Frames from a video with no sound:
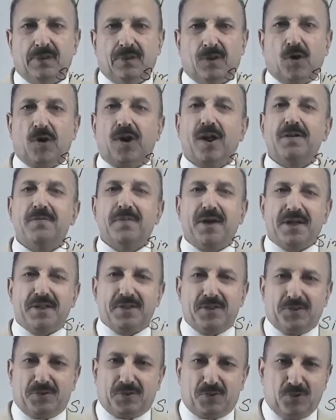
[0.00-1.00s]
Alright, my
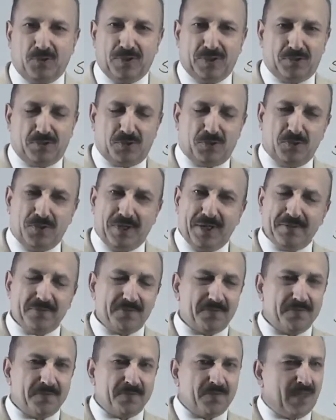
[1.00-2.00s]
dear
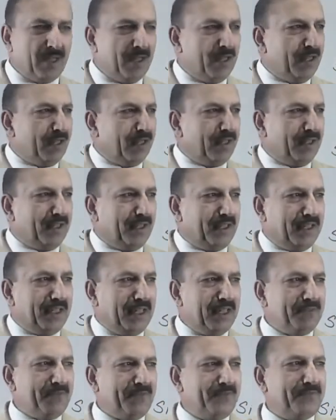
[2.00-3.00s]
student,
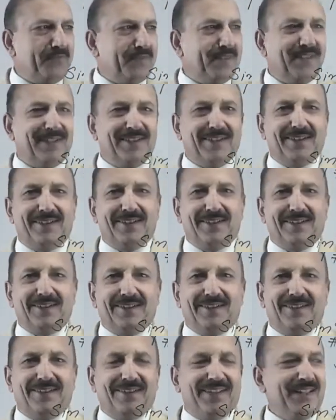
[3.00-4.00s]
if
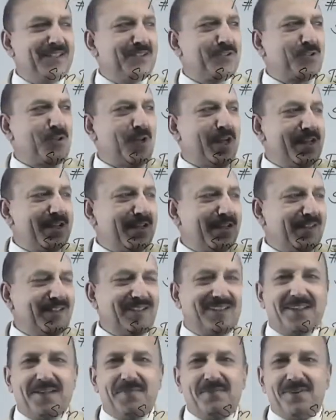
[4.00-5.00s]
in triangle
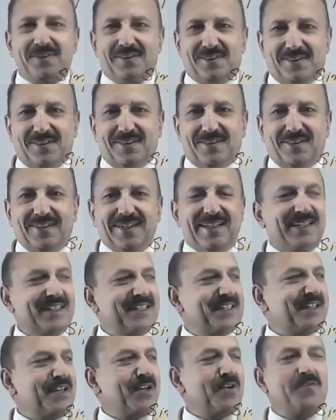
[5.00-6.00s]
ABC,
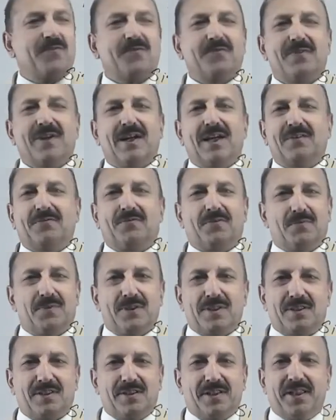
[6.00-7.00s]
instead of
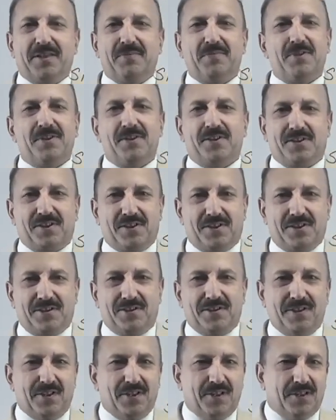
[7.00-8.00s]
alphabets ABC,
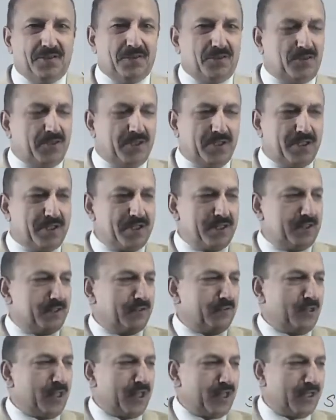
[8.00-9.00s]
there
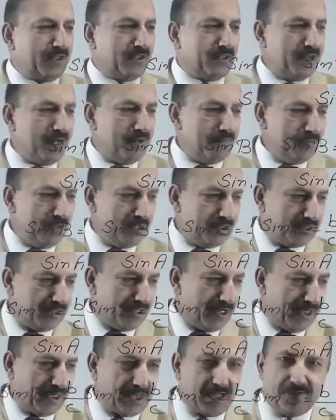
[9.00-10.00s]
are the numbers
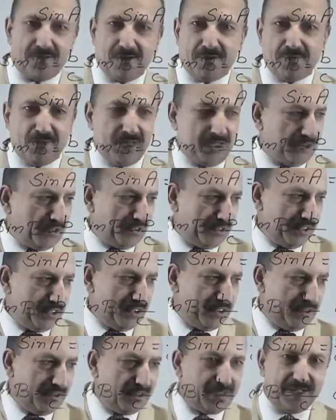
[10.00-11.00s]
like I have mentioned
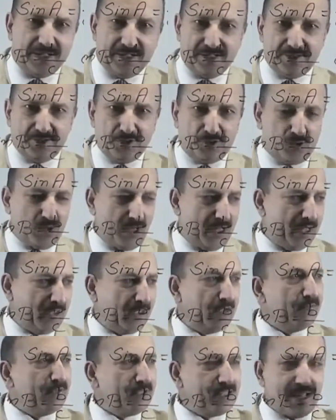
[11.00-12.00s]
here, another
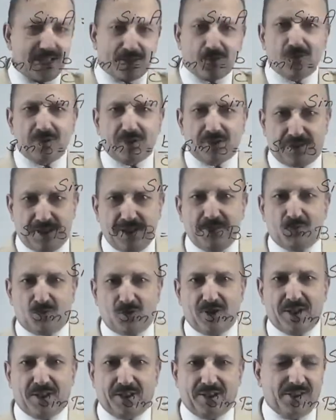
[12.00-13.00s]
triangle, which is actually the same
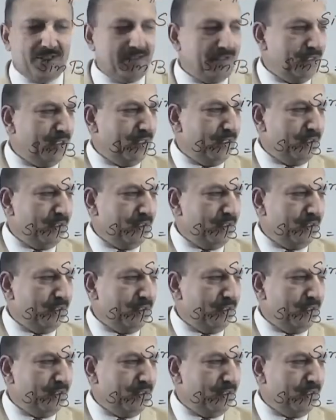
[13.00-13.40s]
triangle,